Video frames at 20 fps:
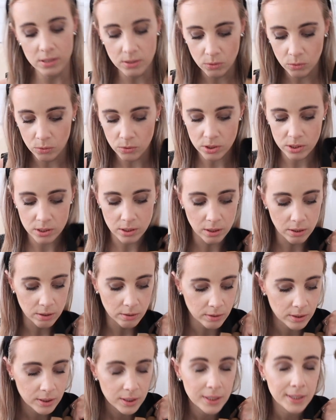and
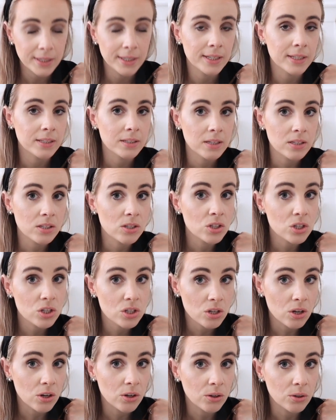also doesn't
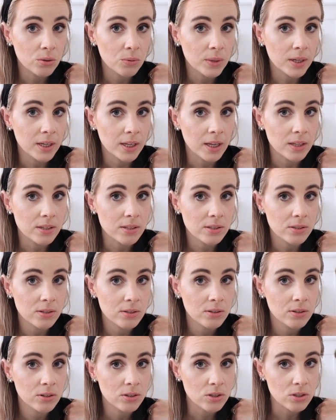show when it
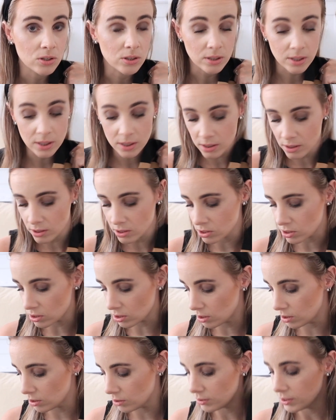gets dirty.
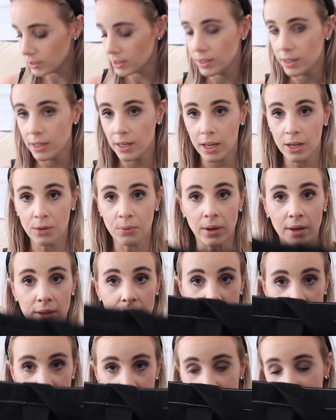So anyway,
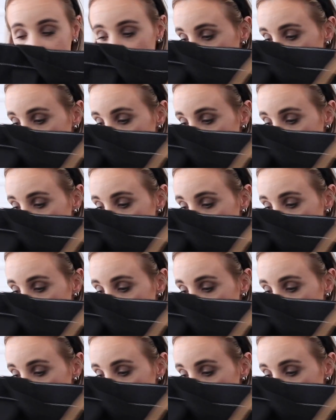this is the